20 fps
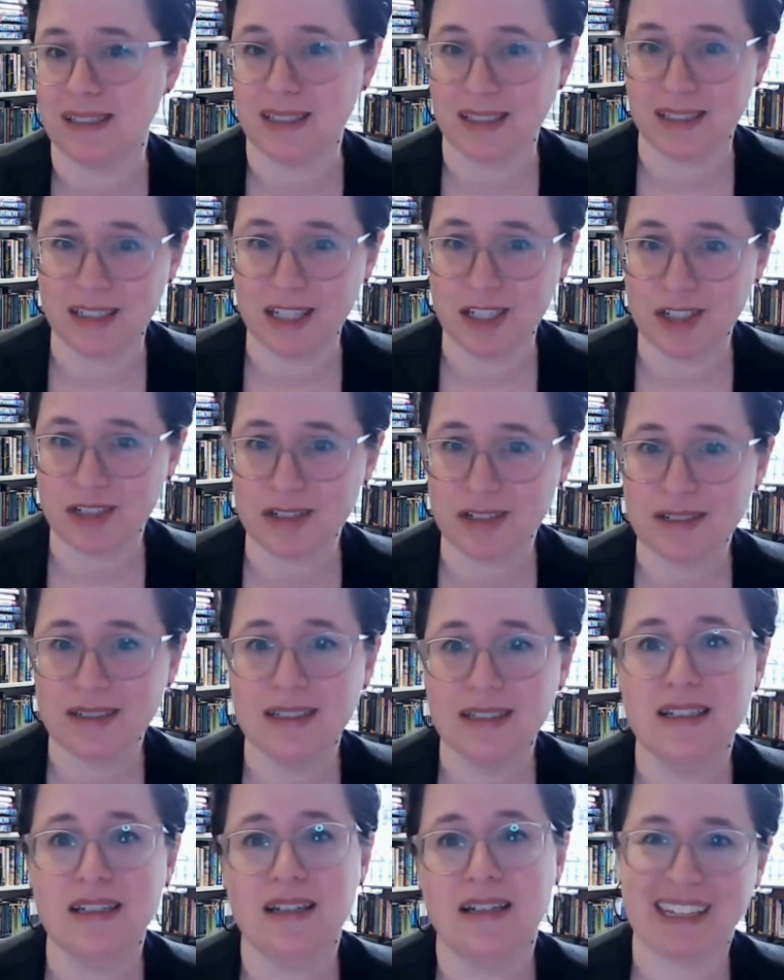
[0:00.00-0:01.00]
teenager.
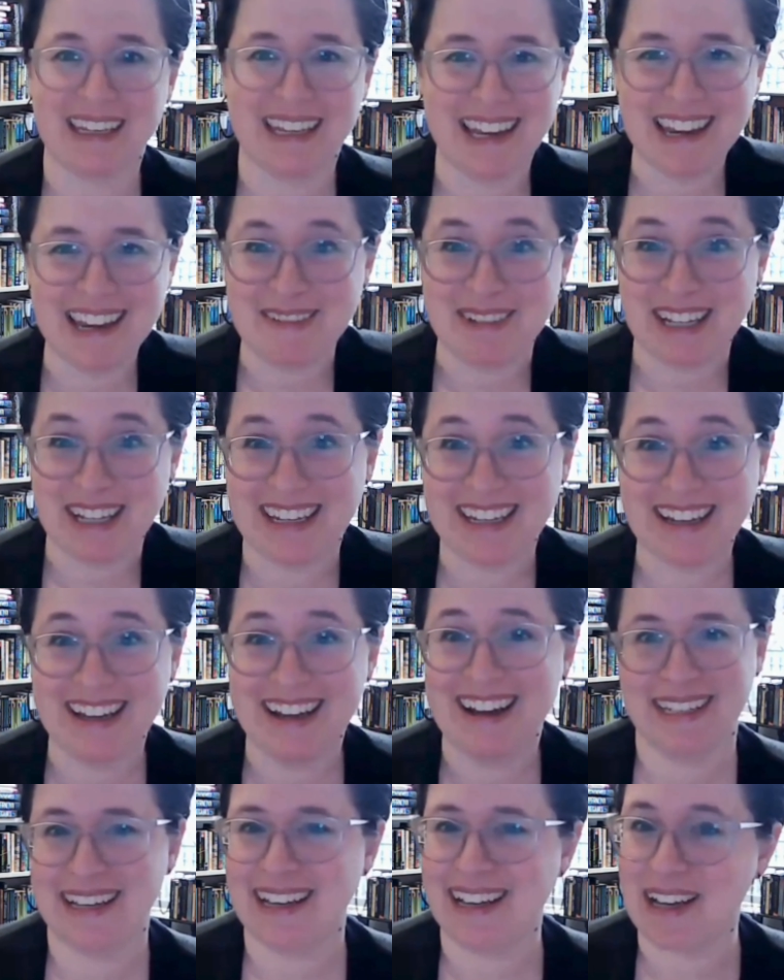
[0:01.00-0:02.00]
Anyway,
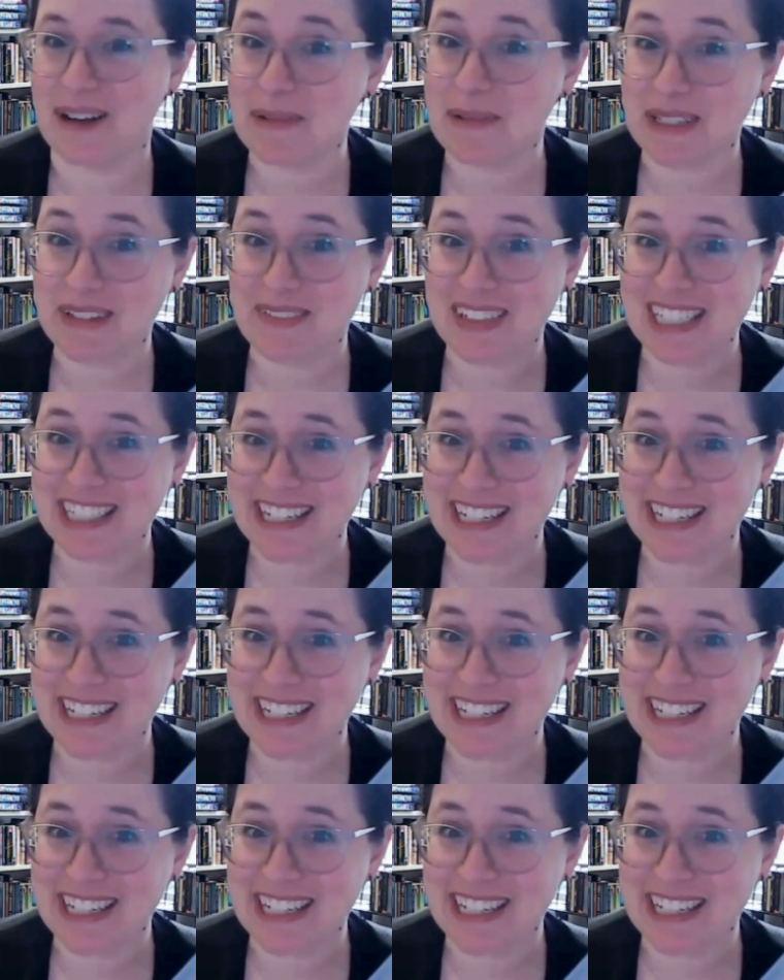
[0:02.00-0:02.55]
hope you give it a